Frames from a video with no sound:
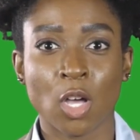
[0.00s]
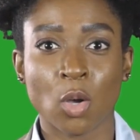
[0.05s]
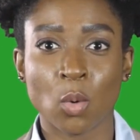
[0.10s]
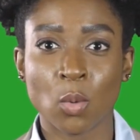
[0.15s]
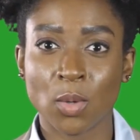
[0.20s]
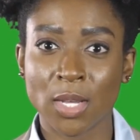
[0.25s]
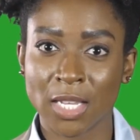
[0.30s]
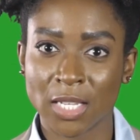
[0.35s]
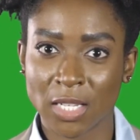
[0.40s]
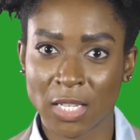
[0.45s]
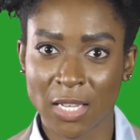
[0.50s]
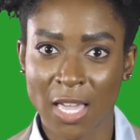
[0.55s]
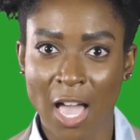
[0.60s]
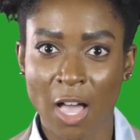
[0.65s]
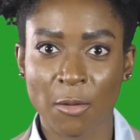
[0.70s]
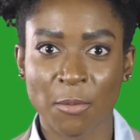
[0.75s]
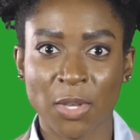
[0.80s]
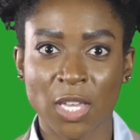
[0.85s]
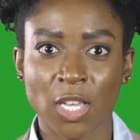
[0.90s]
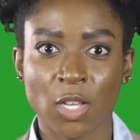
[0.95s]
We can
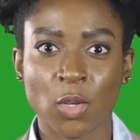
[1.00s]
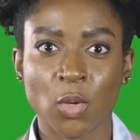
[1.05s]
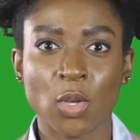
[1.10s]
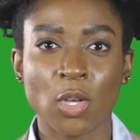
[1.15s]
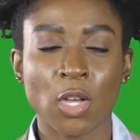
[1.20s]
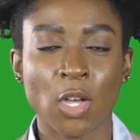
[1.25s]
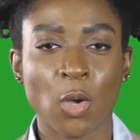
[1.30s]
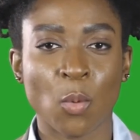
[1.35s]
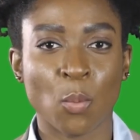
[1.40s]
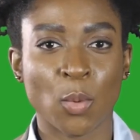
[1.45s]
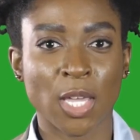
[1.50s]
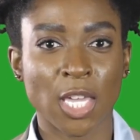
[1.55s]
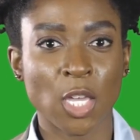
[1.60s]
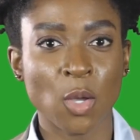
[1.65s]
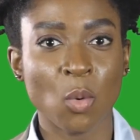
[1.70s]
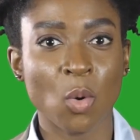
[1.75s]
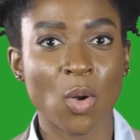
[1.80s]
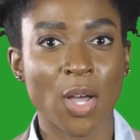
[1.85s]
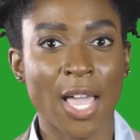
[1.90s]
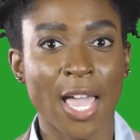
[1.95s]
help you.
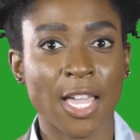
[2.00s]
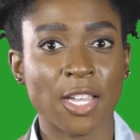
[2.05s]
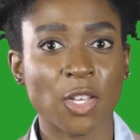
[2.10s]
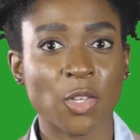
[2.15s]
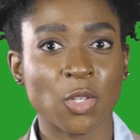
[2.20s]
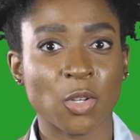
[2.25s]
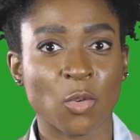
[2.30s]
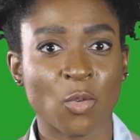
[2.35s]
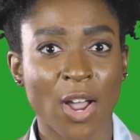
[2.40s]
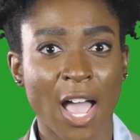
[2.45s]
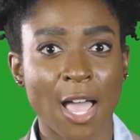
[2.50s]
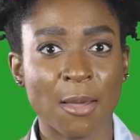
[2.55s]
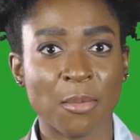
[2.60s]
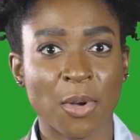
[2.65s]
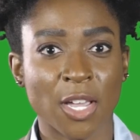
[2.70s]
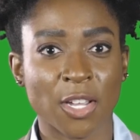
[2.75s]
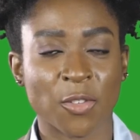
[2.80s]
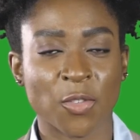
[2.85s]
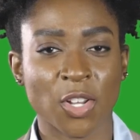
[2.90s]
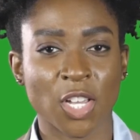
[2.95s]
We will handle the
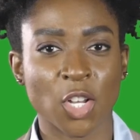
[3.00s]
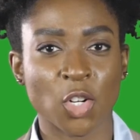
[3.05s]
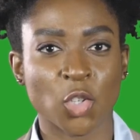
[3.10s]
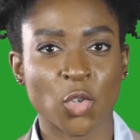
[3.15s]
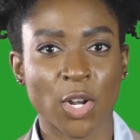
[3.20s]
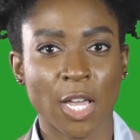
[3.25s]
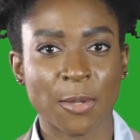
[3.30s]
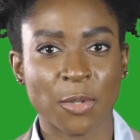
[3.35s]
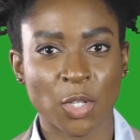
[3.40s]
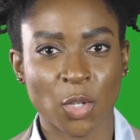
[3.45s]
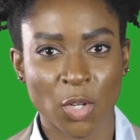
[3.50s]
groundwork for your trip